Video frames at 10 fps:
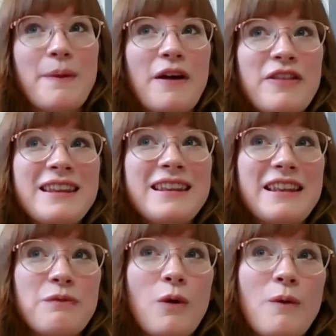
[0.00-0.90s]
so. But I think
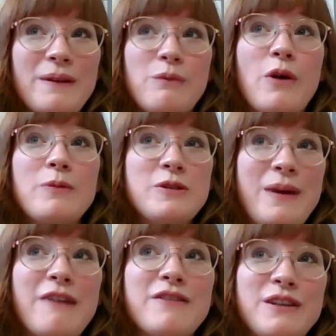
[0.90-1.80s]
what opportunity
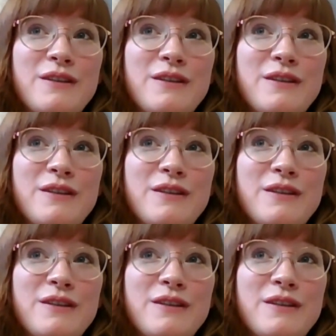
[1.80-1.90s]
we have at